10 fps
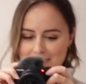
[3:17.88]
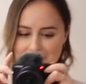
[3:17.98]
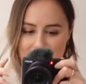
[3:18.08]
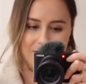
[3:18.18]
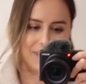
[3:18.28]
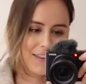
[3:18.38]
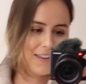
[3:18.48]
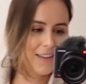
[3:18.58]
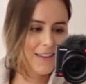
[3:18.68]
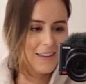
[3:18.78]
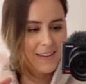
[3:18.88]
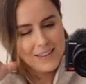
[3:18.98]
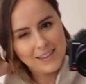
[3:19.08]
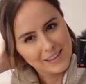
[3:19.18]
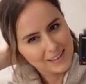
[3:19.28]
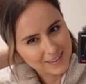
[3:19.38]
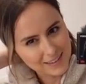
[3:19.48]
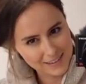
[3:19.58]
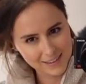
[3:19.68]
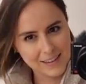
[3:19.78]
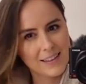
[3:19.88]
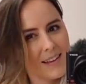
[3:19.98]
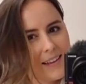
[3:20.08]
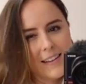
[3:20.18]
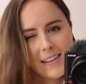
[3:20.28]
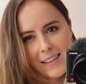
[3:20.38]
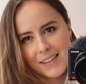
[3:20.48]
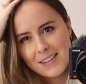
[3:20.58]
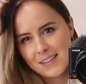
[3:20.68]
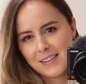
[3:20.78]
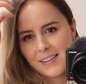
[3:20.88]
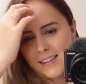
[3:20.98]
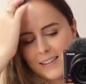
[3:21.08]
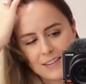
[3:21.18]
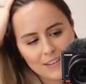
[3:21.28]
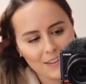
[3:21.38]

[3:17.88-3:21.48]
Nothing is said.